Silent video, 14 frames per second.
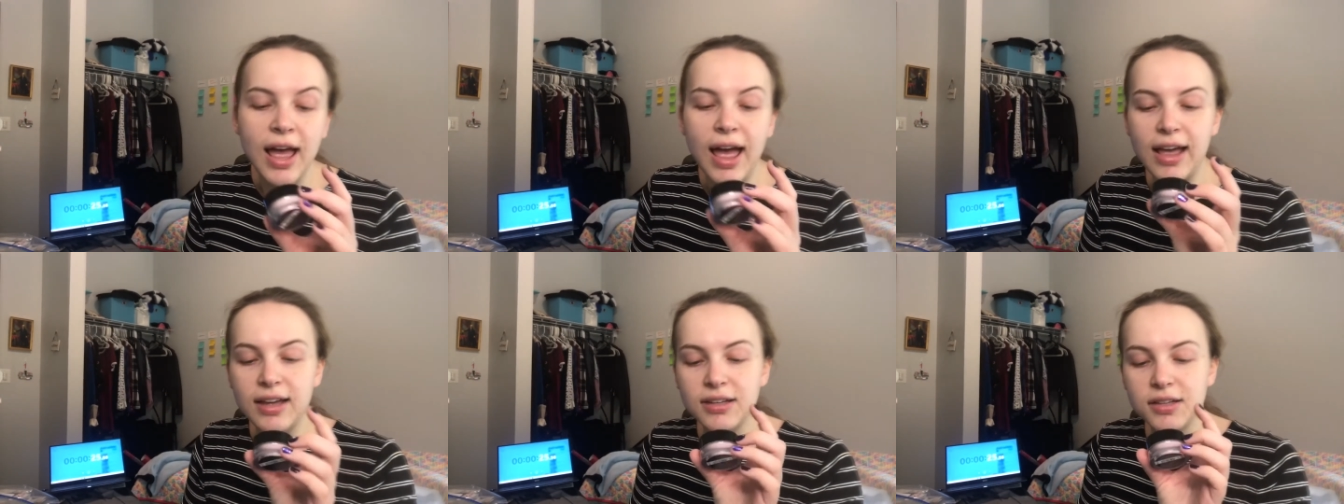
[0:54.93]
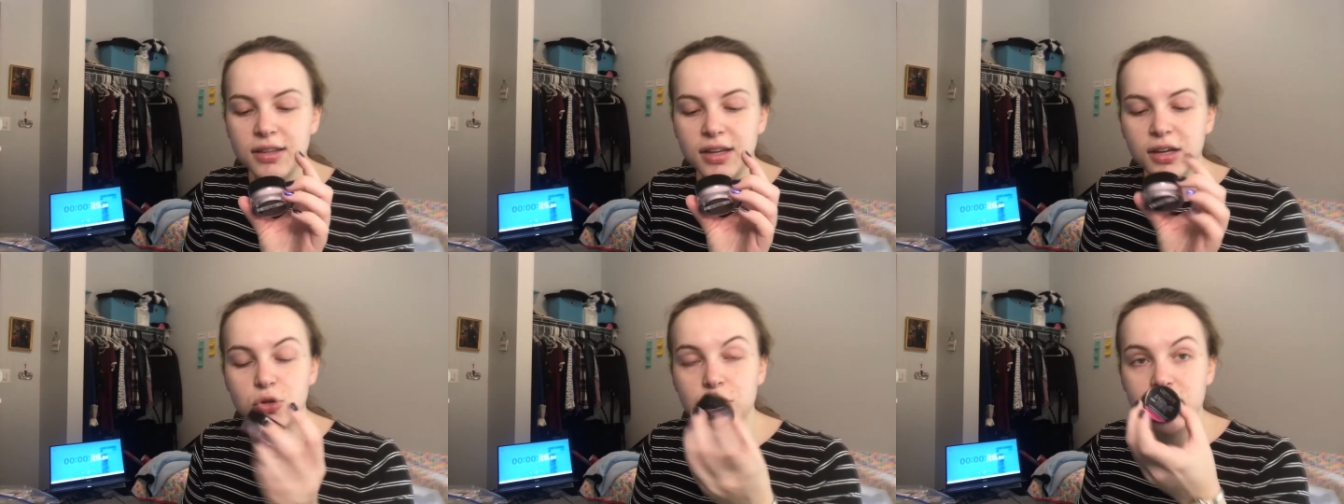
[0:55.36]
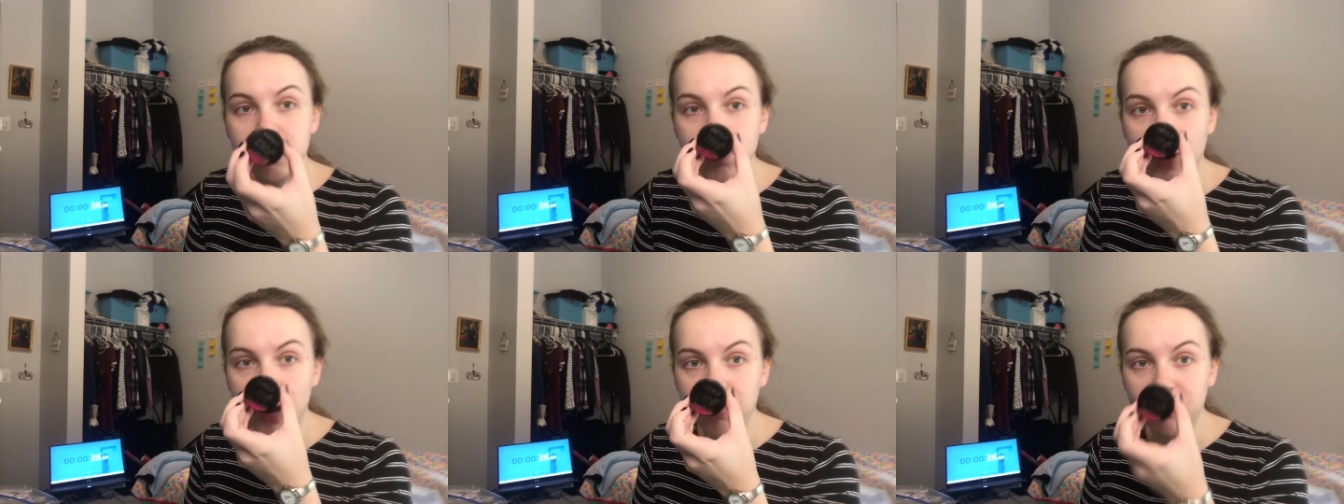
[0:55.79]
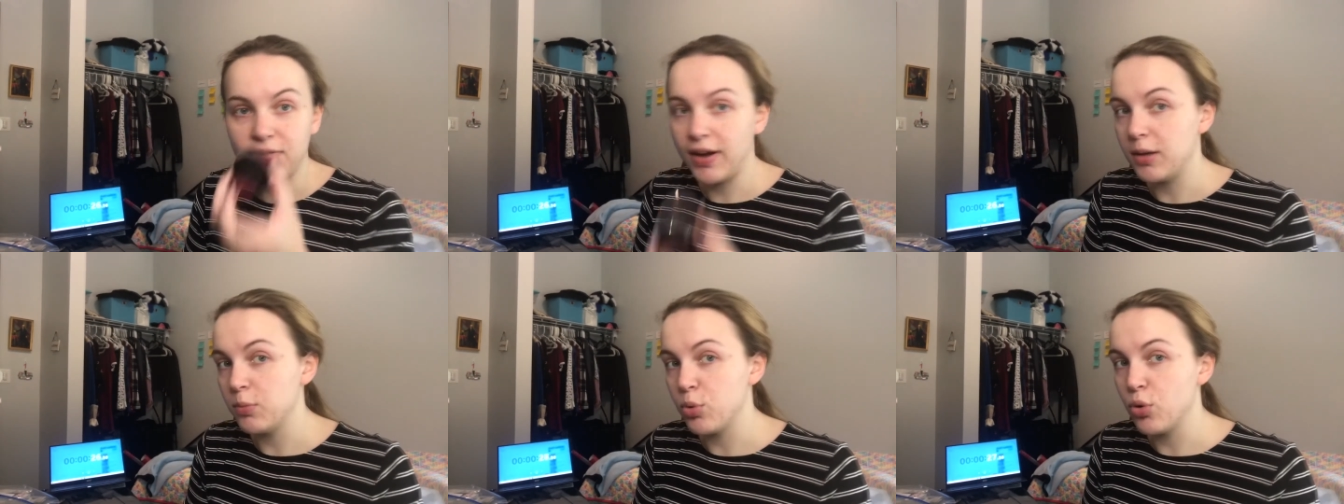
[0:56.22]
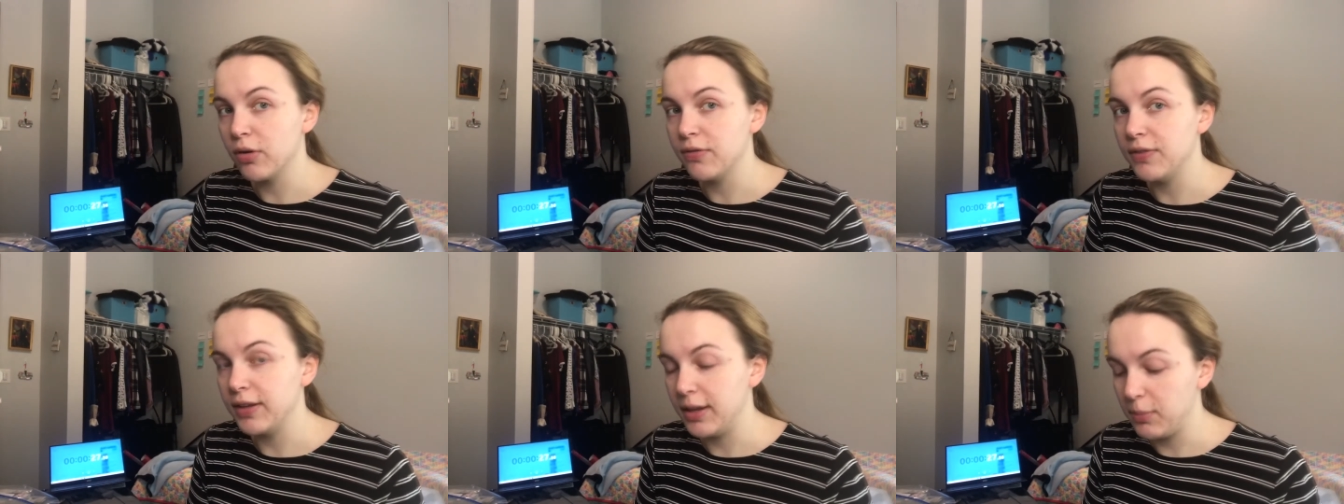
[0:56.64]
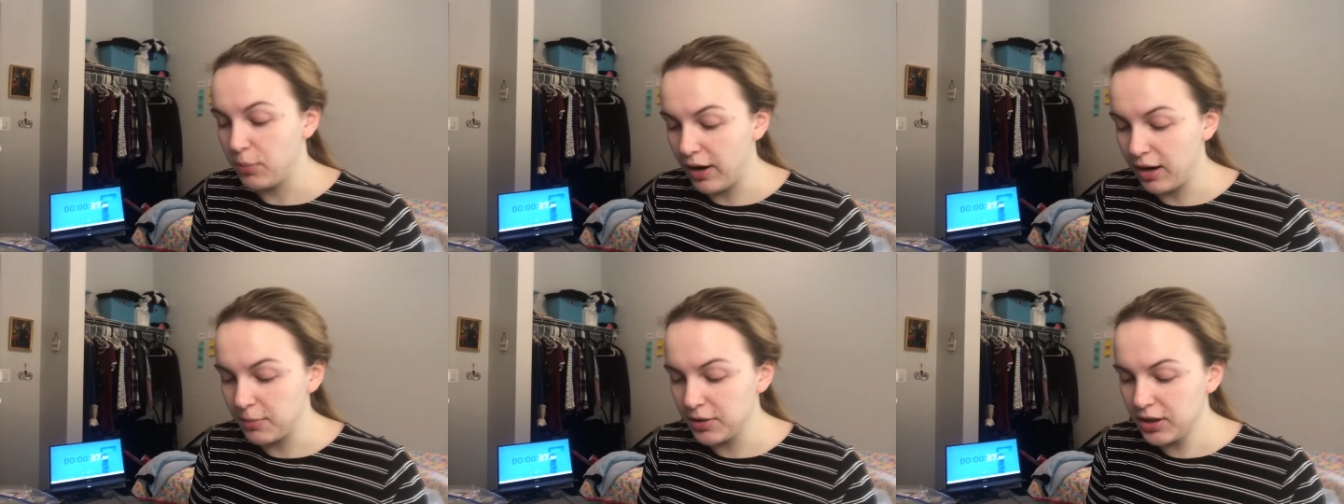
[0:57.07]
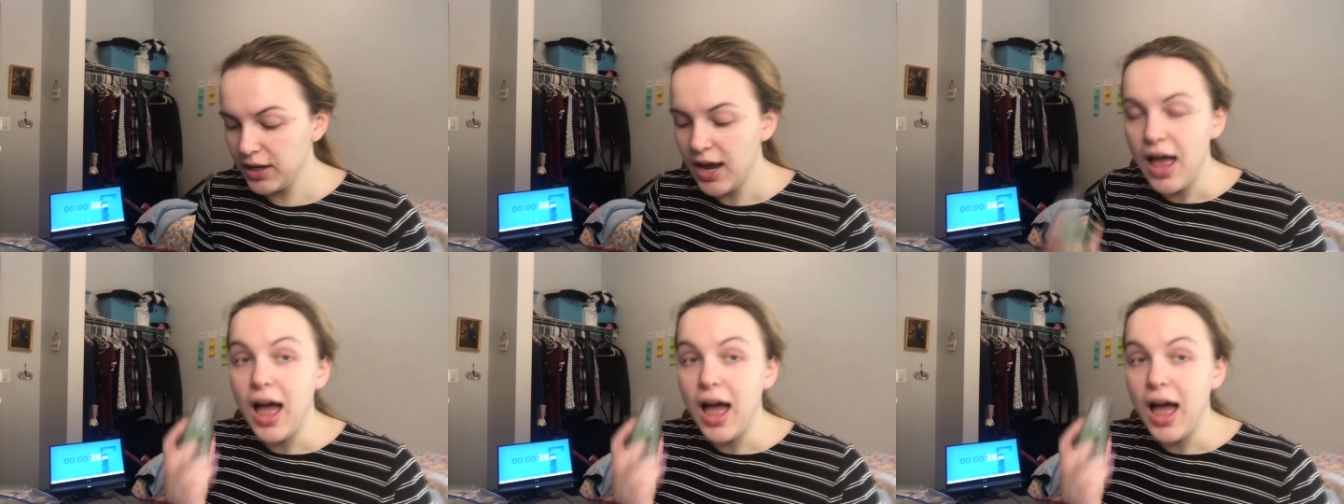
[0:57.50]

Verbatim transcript: and the Catrice Prime and Fine Pore Filling Primer.